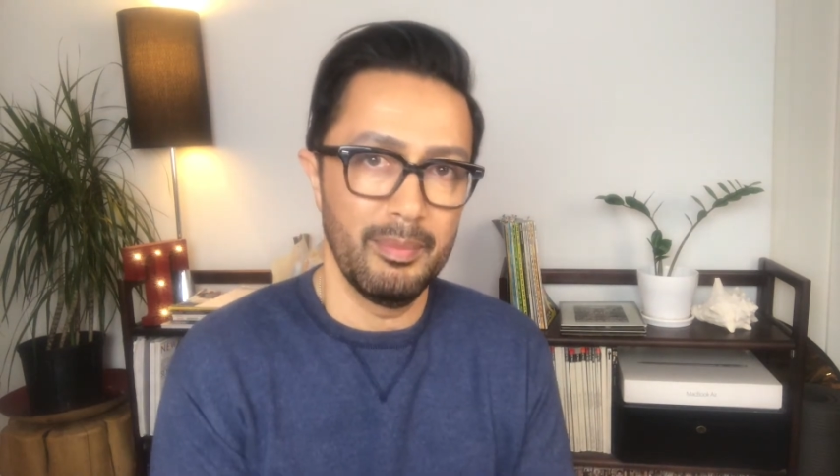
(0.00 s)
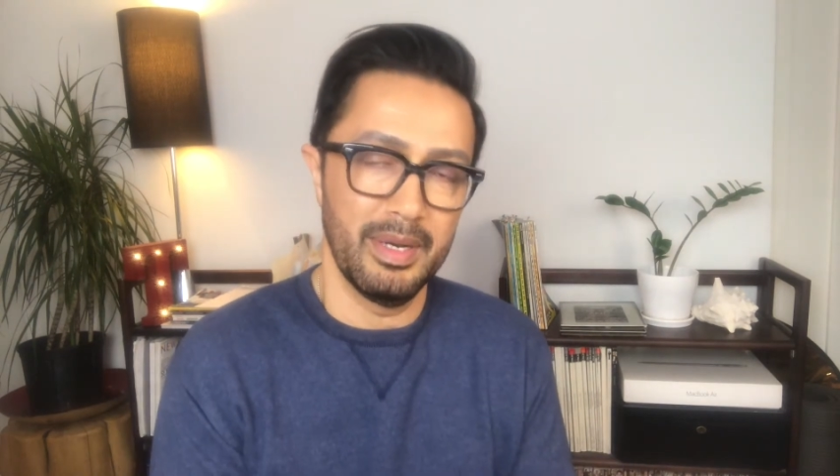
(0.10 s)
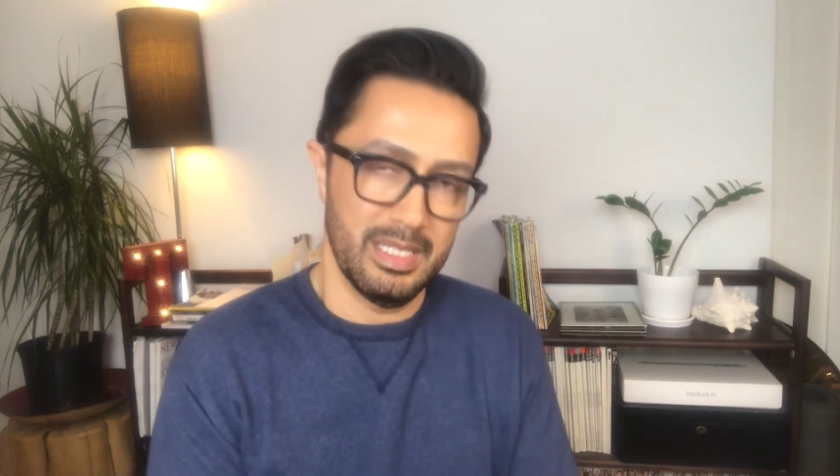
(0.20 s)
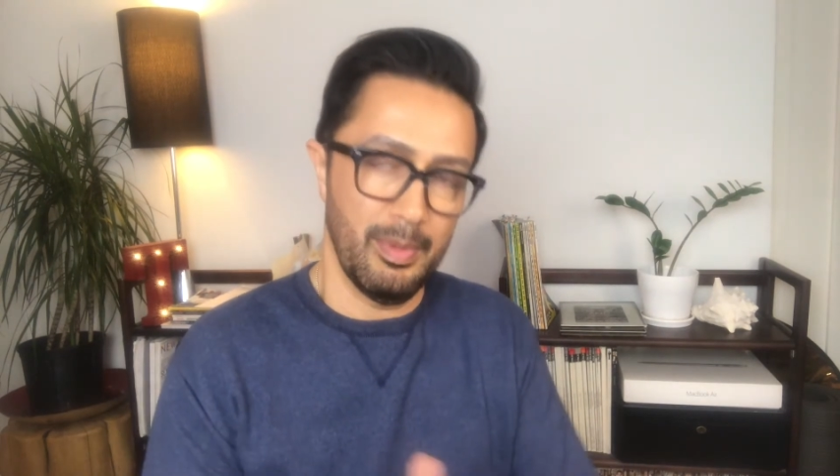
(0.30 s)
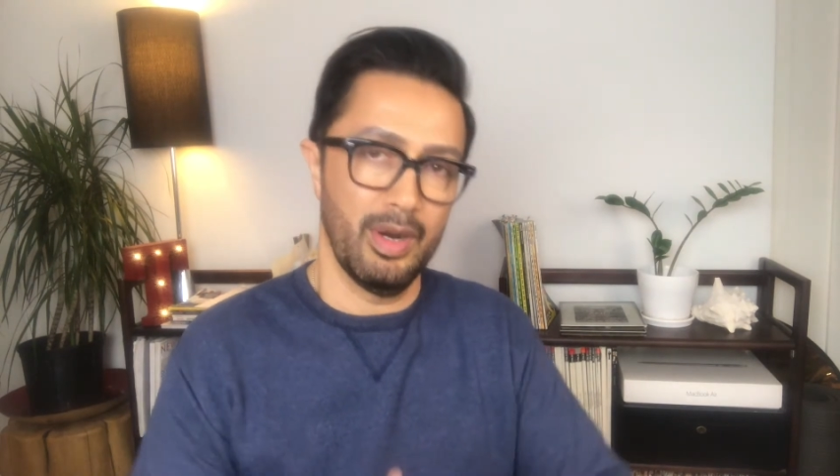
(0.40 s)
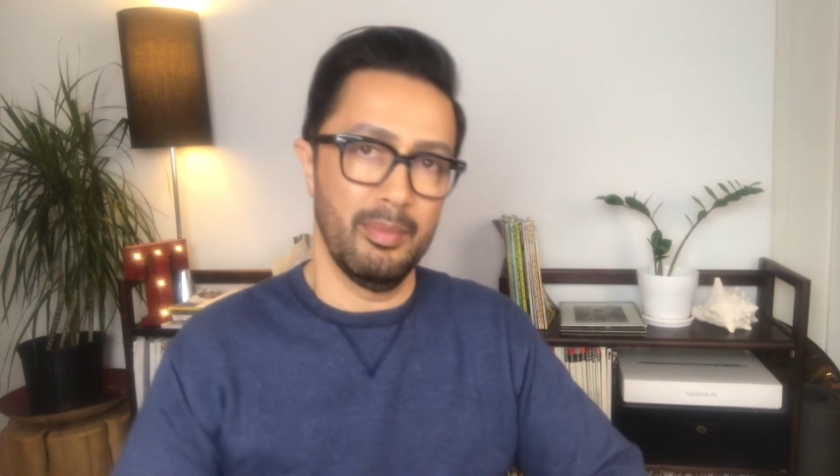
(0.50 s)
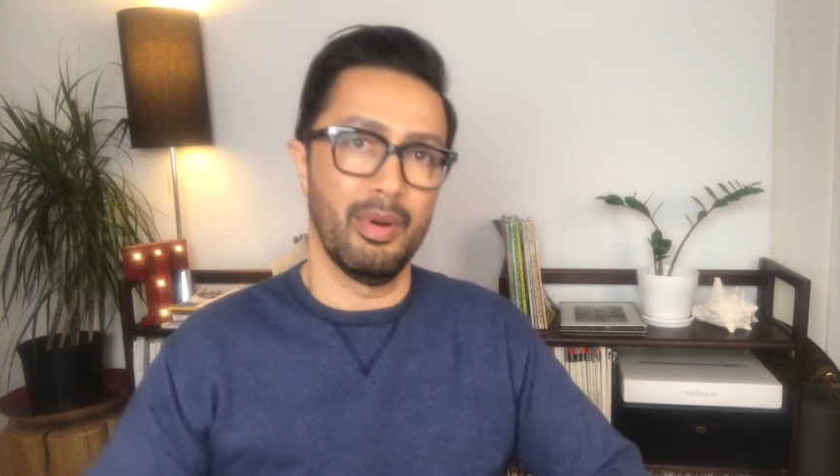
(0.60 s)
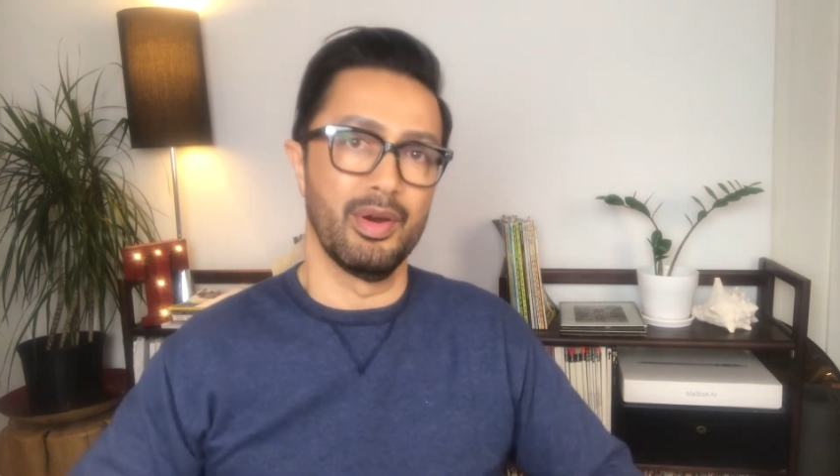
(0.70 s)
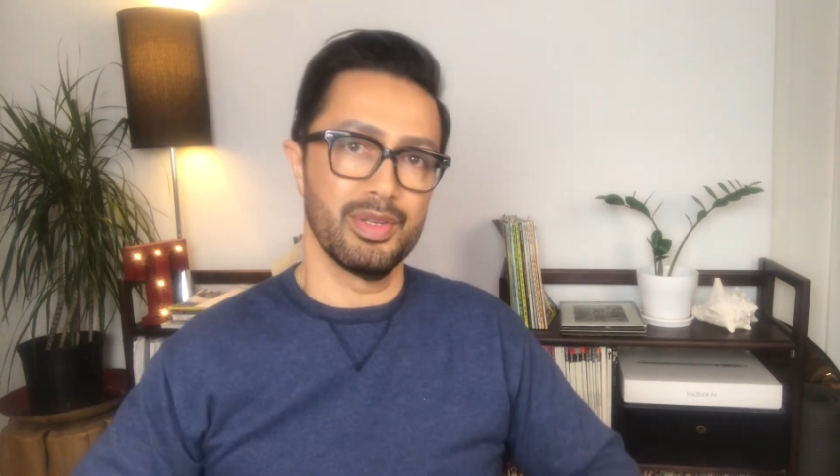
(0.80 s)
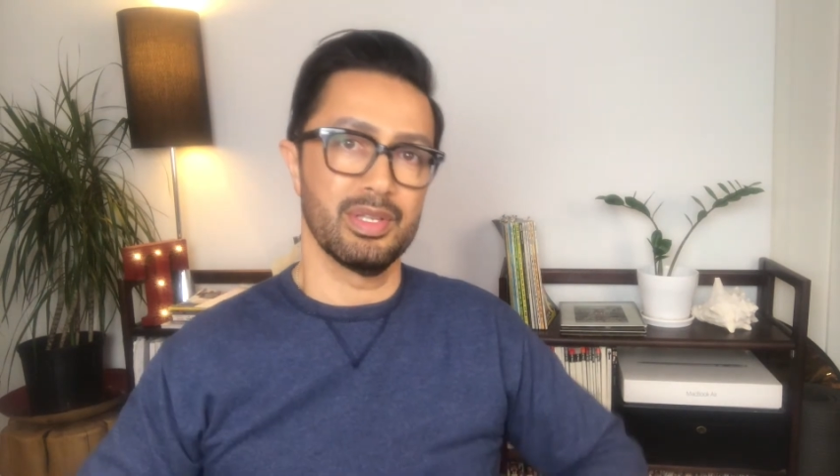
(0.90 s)
but it's part and
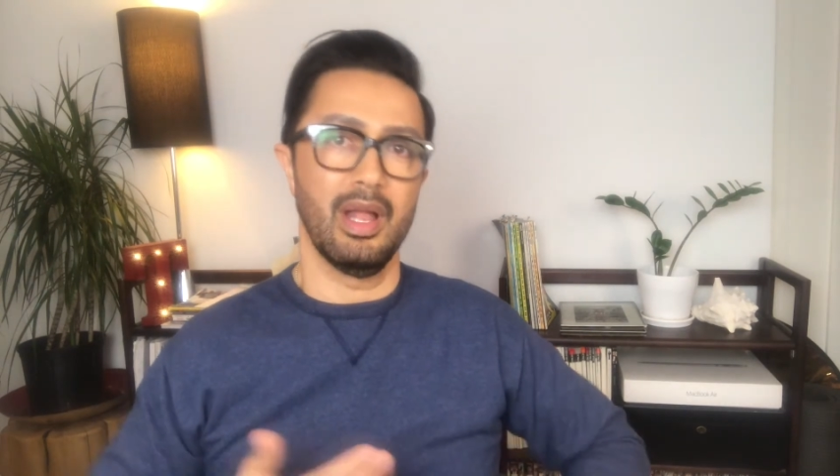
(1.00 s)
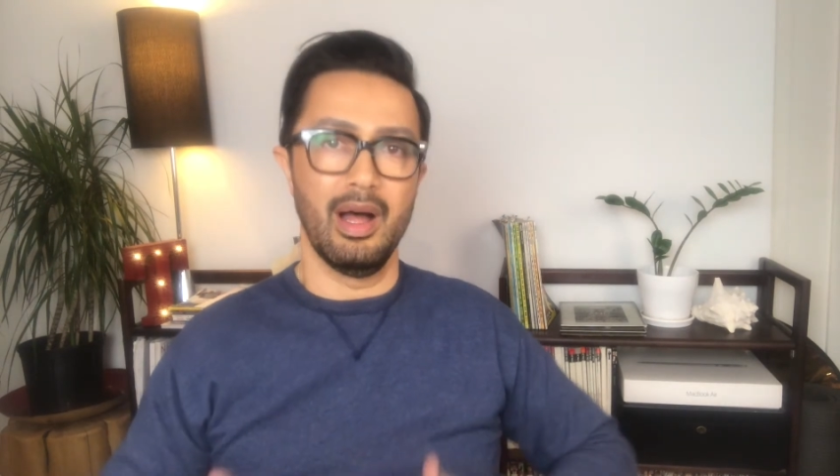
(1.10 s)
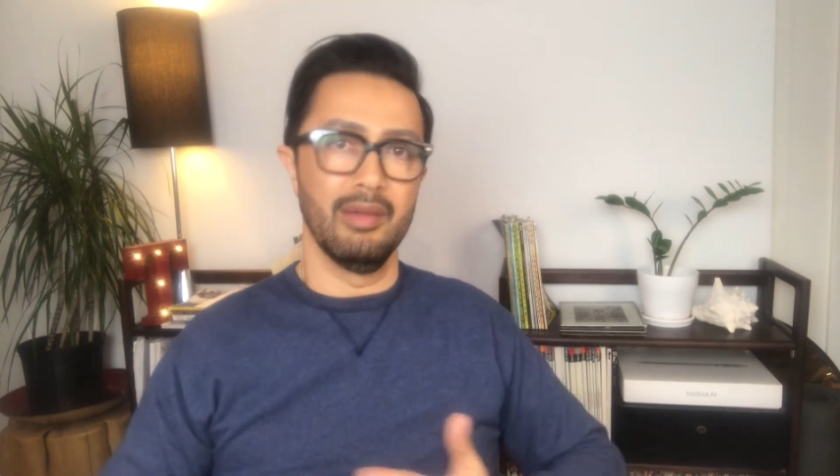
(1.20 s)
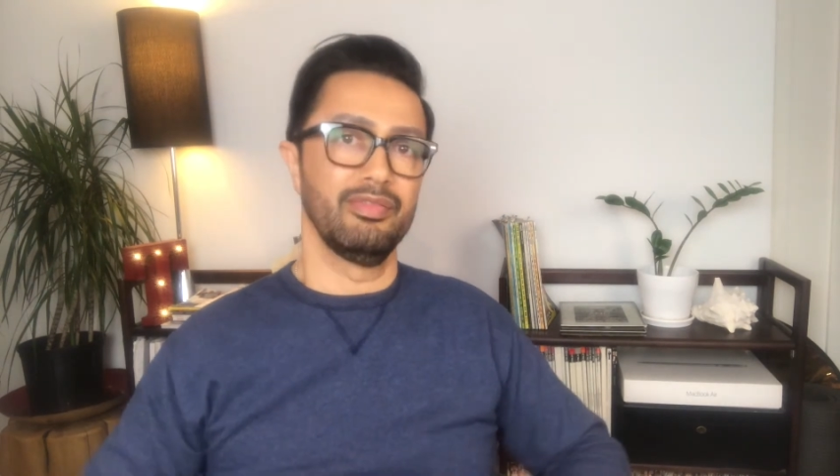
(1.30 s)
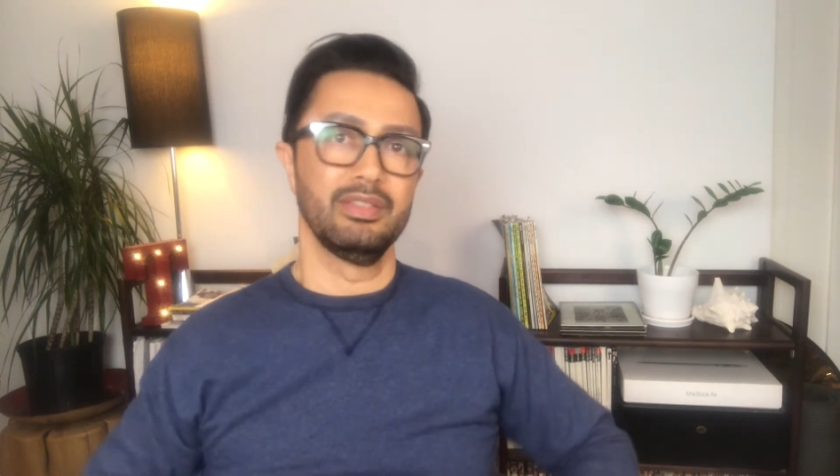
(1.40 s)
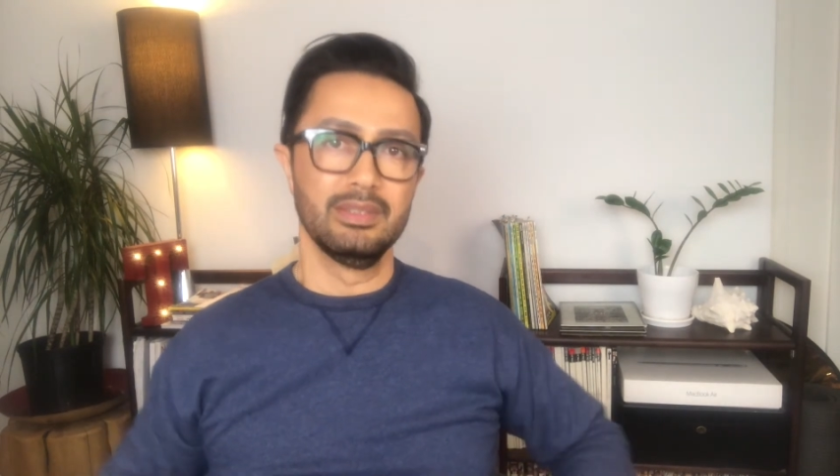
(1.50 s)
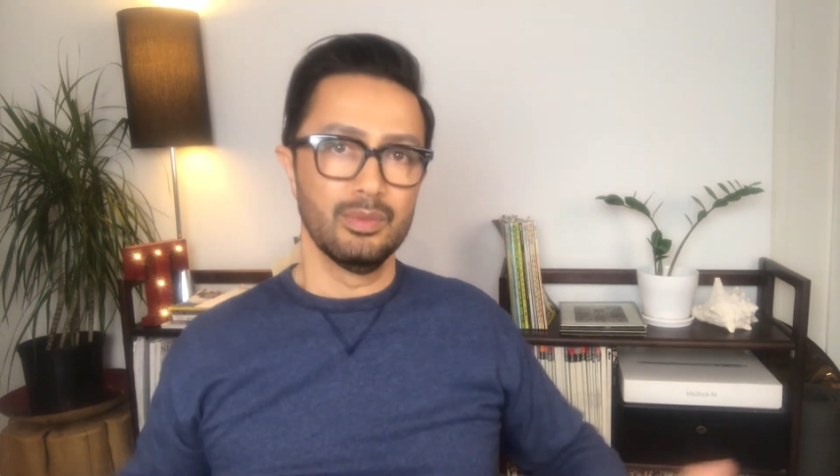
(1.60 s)
parcel of